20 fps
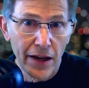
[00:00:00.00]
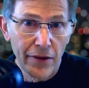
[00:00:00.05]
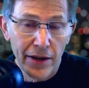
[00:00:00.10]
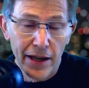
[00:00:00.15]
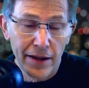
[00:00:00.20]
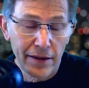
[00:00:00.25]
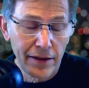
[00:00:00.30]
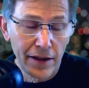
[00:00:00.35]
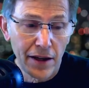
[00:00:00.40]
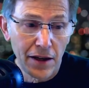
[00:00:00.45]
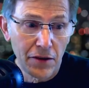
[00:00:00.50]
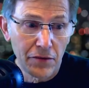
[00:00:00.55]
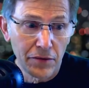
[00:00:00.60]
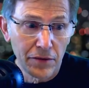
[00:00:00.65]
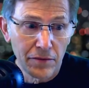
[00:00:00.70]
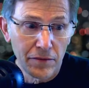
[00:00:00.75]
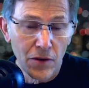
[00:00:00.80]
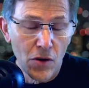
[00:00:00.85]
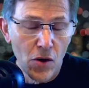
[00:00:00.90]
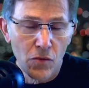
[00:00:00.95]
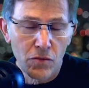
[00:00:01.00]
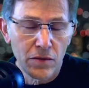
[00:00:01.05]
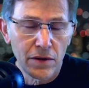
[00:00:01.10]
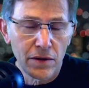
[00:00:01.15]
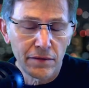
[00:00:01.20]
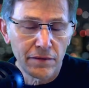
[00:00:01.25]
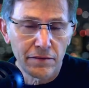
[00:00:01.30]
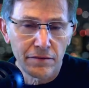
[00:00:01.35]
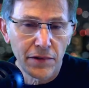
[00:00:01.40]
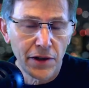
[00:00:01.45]
We had
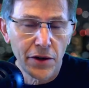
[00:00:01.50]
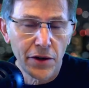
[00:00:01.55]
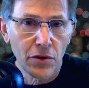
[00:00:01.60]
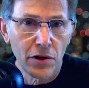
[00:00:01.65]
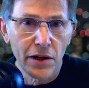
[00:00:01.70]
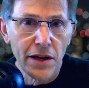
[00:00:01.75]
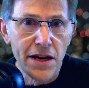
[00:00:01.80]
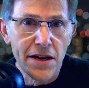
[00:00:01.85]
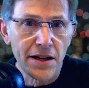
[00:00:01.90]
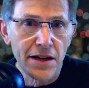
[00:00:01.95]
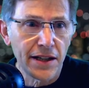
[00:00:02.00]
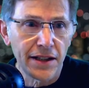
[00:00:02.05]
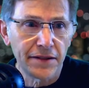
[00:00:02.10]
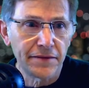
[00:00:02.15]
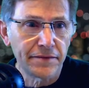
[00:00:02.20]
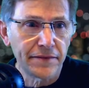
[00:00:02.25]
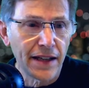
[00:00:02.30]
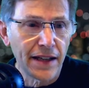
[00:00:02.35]
literally a